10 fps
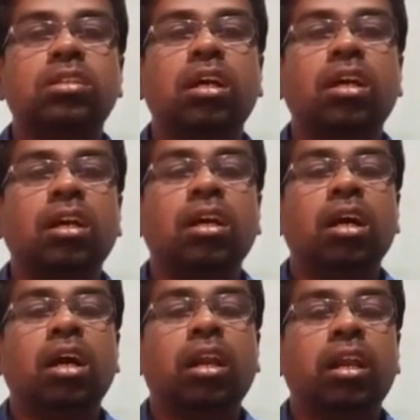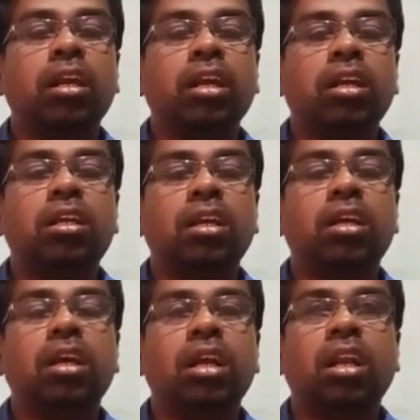Third one is
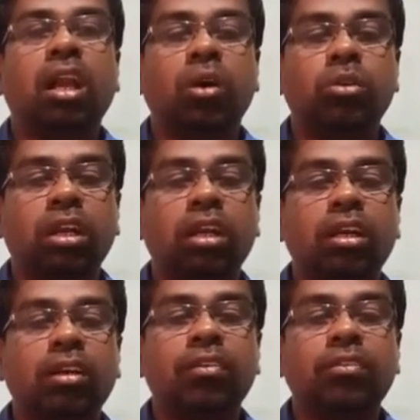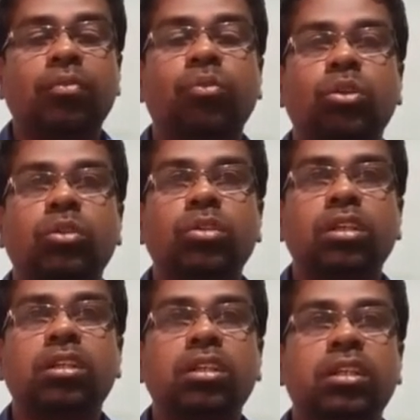read loudly.
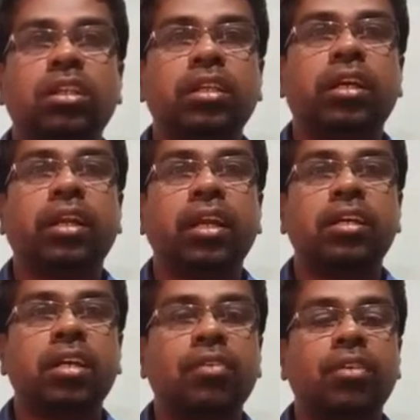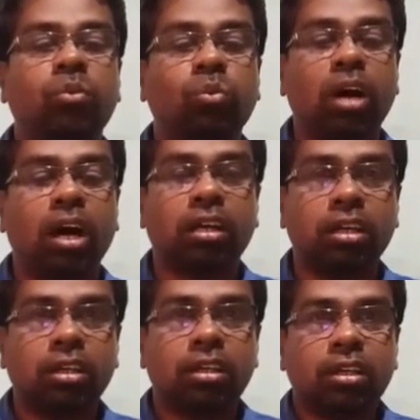The fourth one is study the
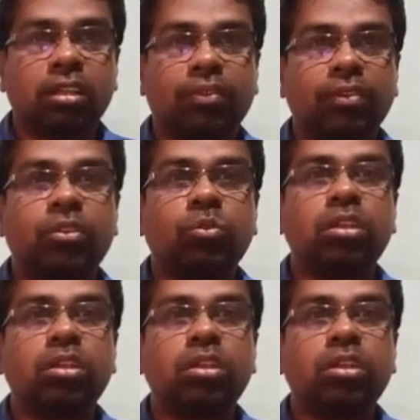creation of the word.